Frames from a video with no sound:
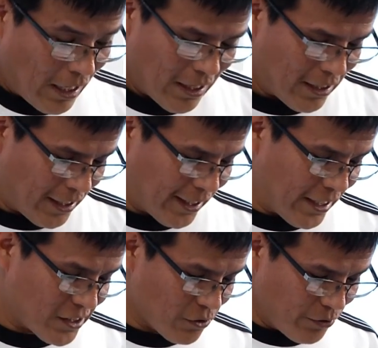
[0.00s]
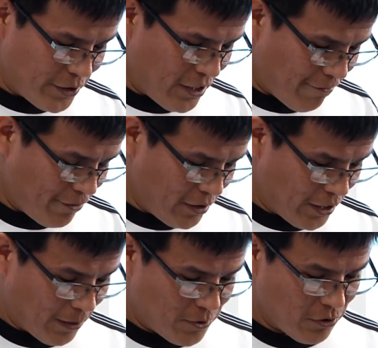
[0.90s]
I guess Story's not
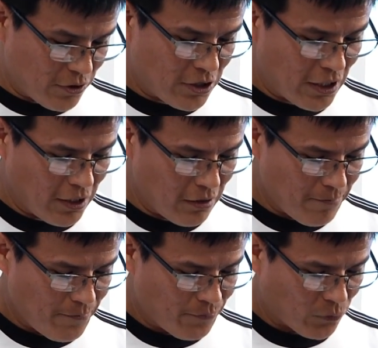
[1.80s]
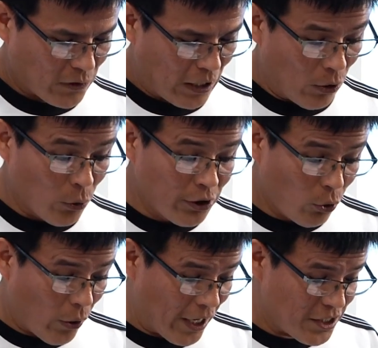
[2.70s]
feeling up to it tonight. I
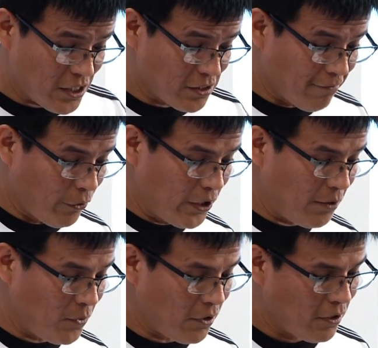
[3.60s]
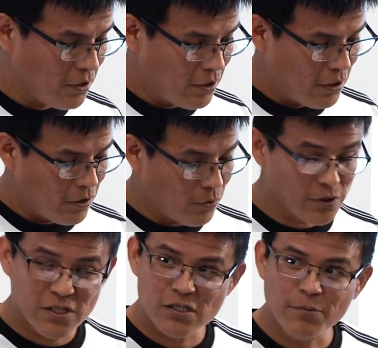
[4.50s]
wonder why she's avoiding me.
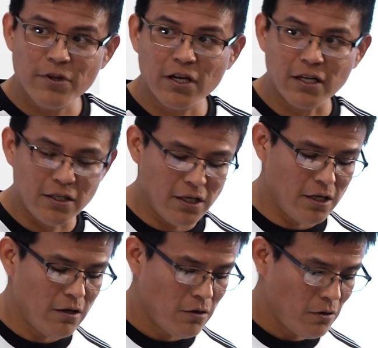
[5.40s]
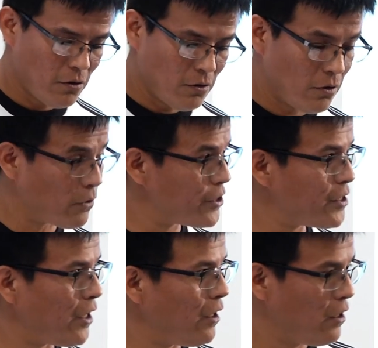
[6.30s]
Was it something I did or
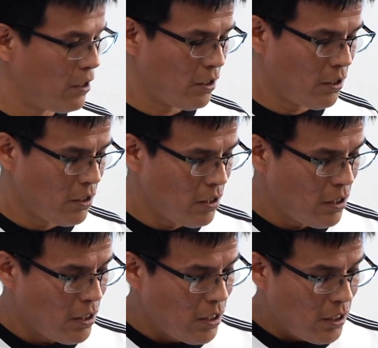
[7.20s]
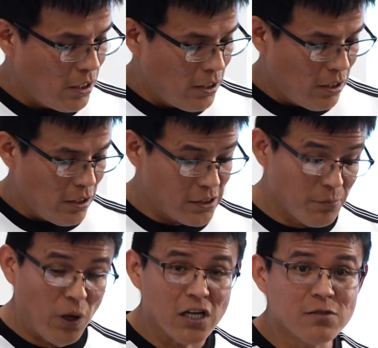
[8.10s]
said? Is
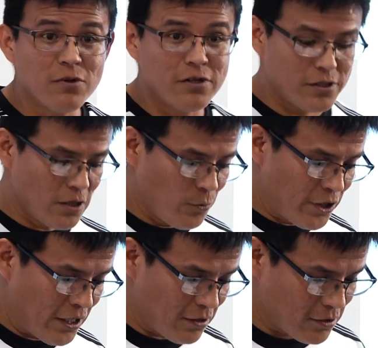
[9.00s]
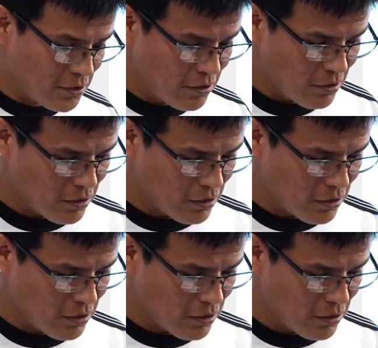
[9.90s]
it possible there's someone else?